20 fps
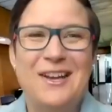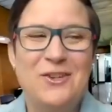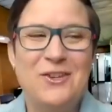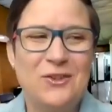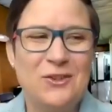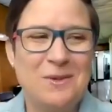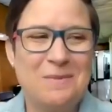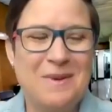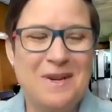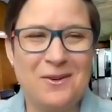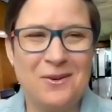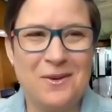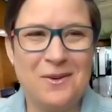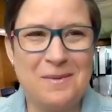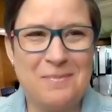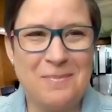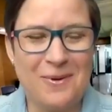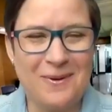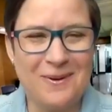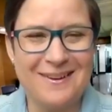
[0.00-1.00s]
You should be a
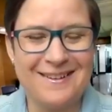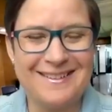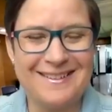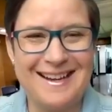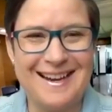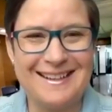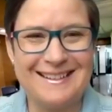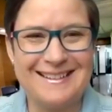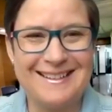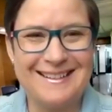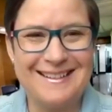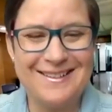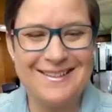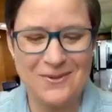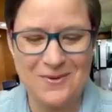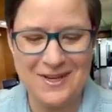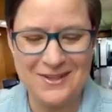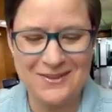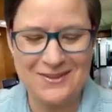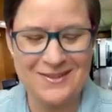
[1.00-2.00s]
reporter, Tatii.
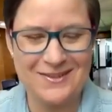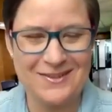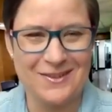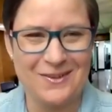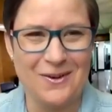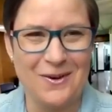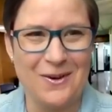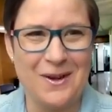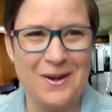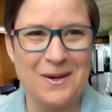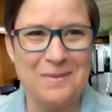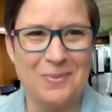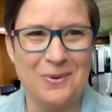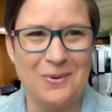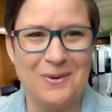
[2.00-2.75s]
These questions are on